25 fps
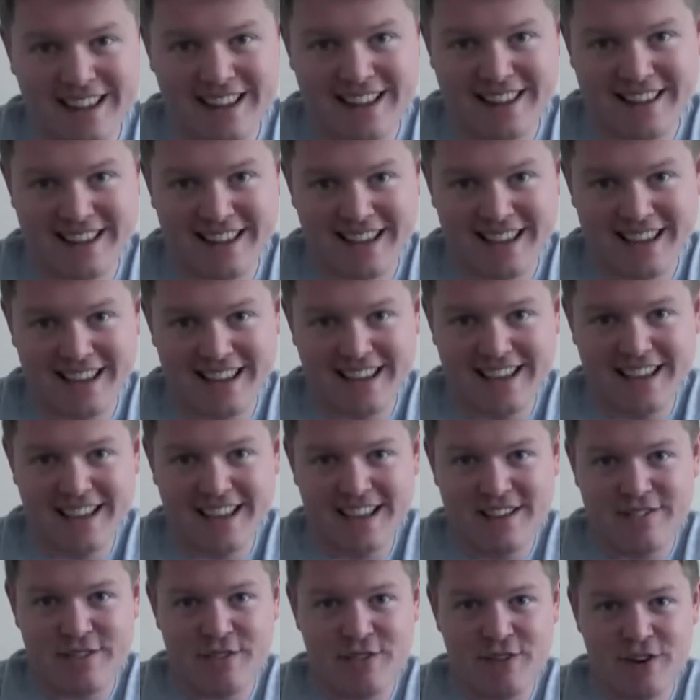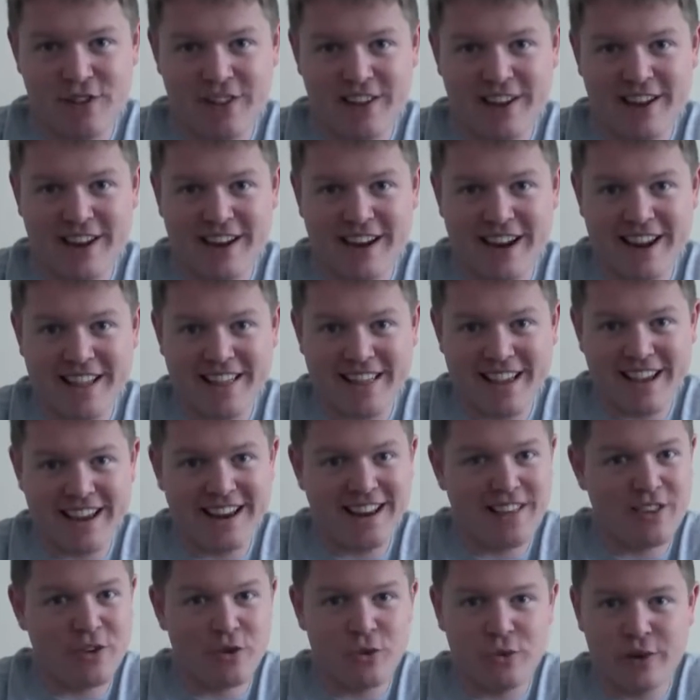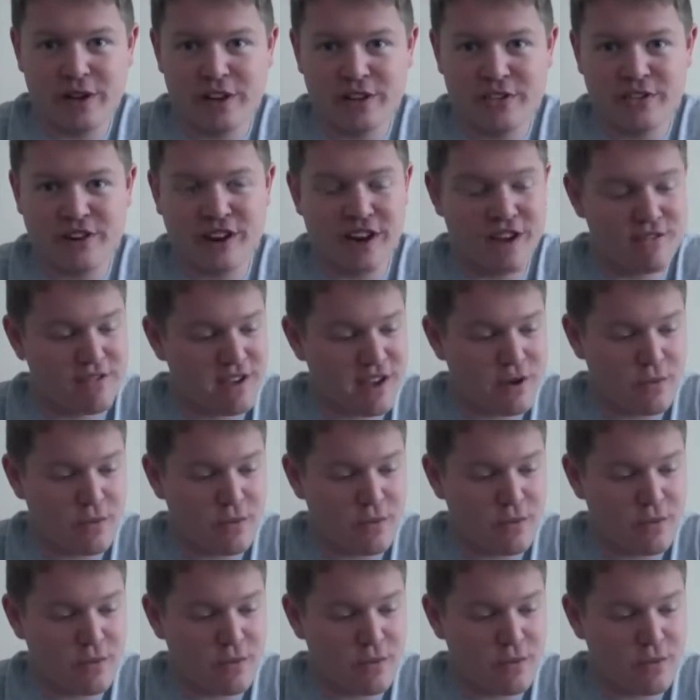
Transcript: I think. If you've got the 918, it's all-wheel drive.